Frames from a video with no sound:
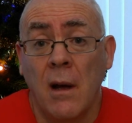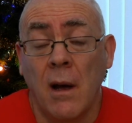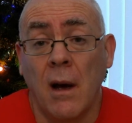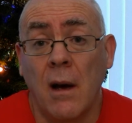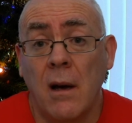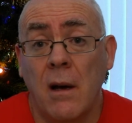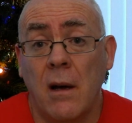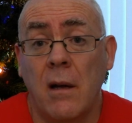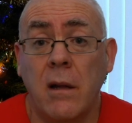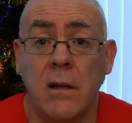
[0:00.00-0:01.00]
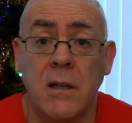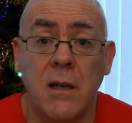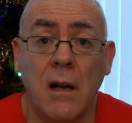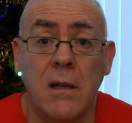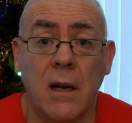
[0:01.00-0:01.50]
The
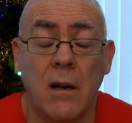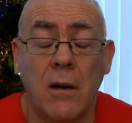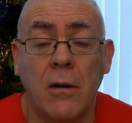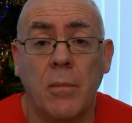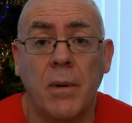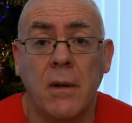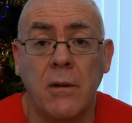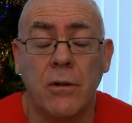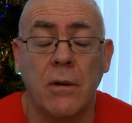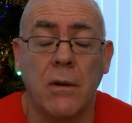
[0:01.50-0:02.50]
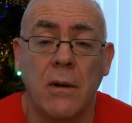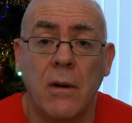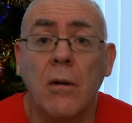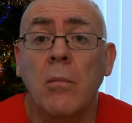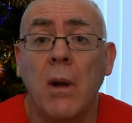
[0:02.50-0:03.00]
Celtic Cup draw,
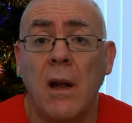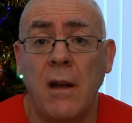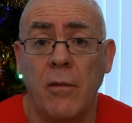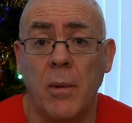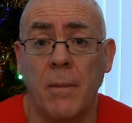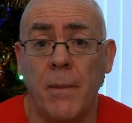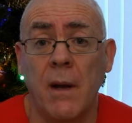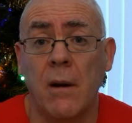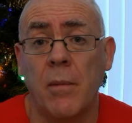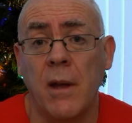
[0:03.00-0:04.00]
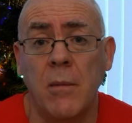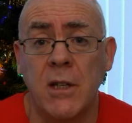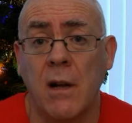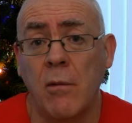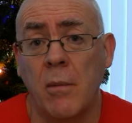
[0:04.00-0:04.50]
unbelievable. You know, I'm thinking to
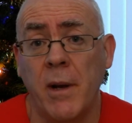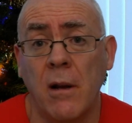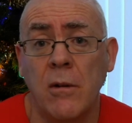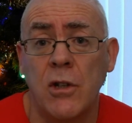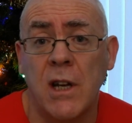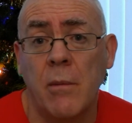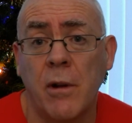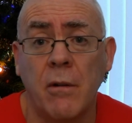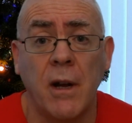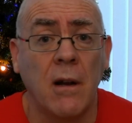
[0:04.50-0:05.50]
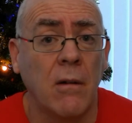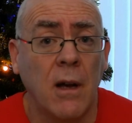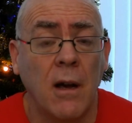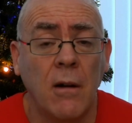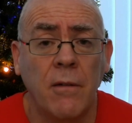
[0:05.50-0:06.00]
myself, will it be a lunchtime or 3 o'clock
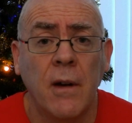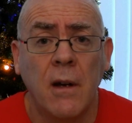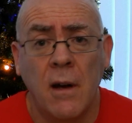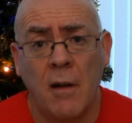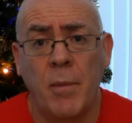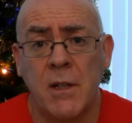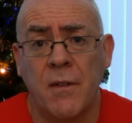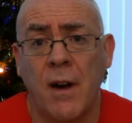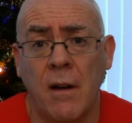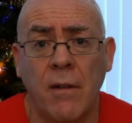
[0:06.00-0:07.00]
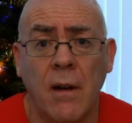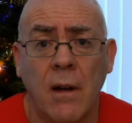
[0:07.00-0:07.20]
kick-off? 5:30.